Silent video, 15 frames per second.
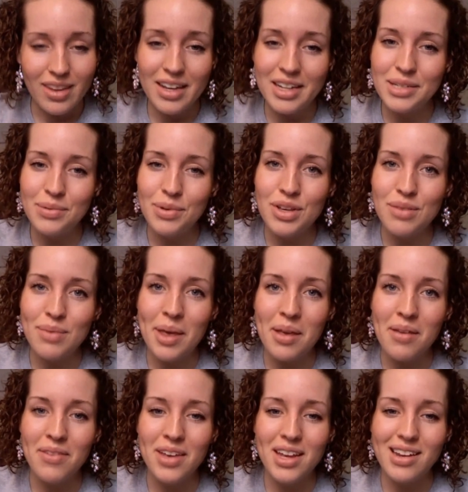it is what you
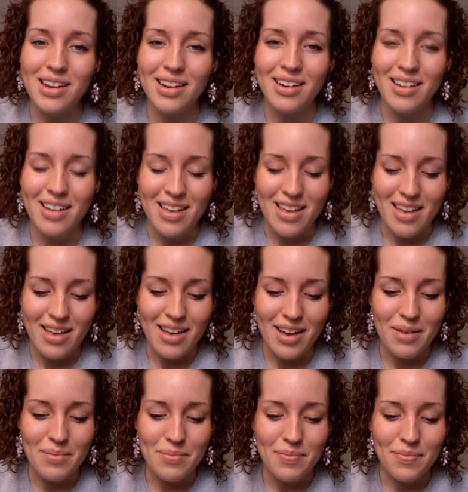make of it, and
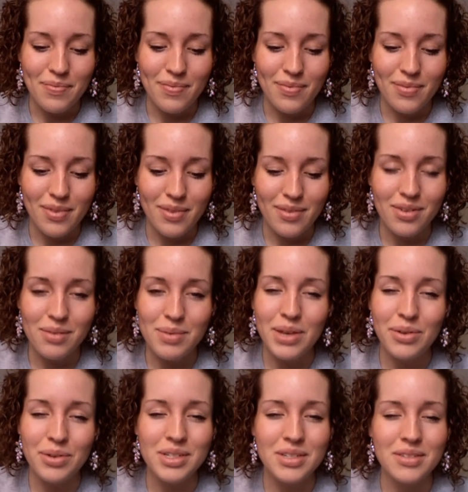for
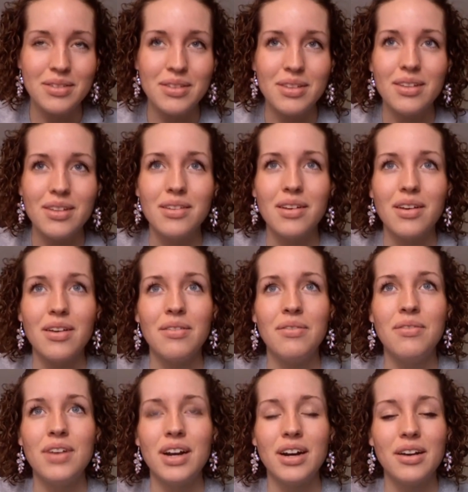me it was a
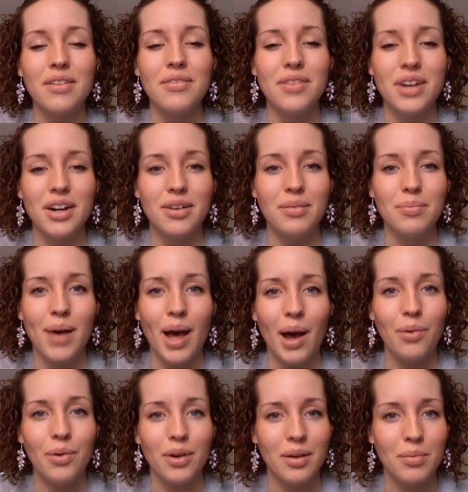very, very
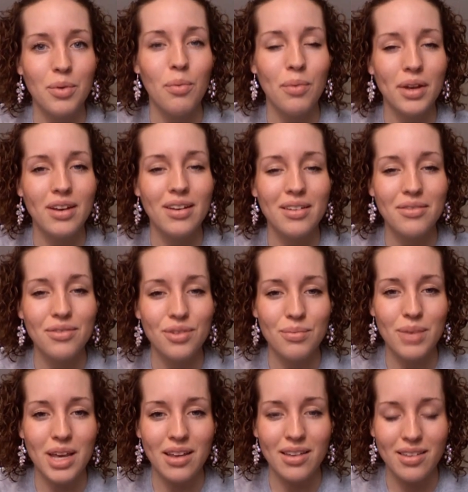empowering moment for
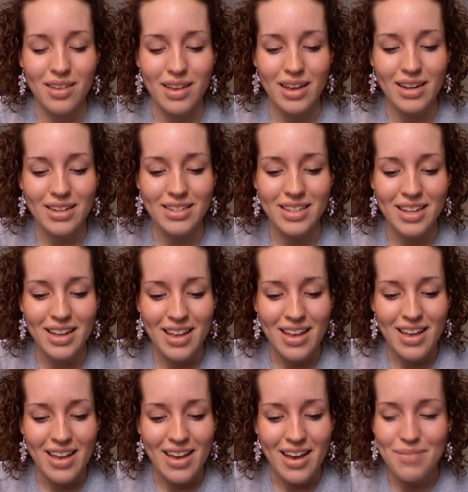me. And
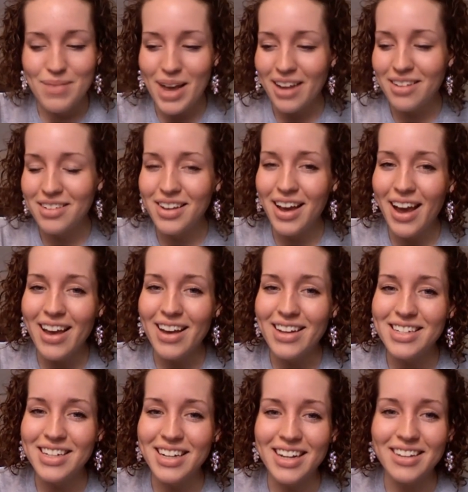I'm not going to lie,
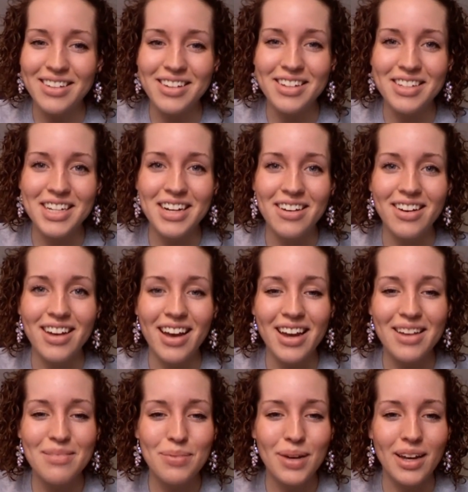I did get a little
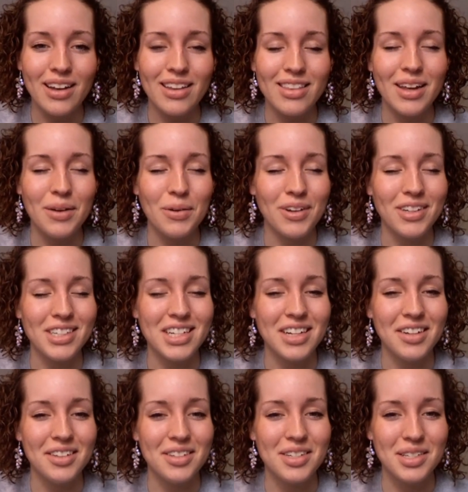teary-eyed, but they were good
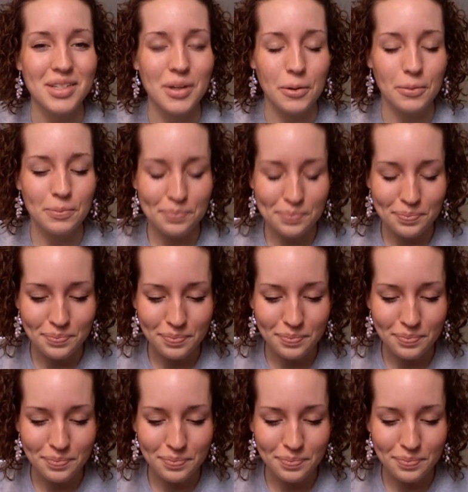tears. So